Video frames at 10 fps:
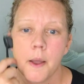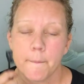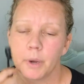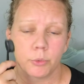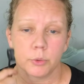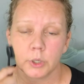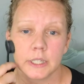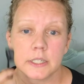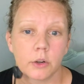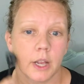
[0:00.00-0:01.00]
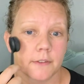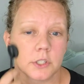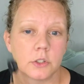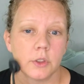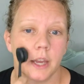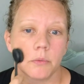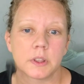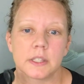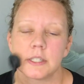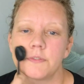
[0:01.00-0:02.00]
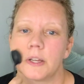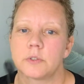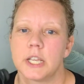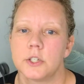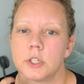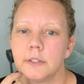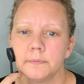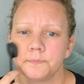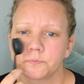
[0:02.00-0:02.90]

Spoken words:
but we really don't have to do that with this foundation.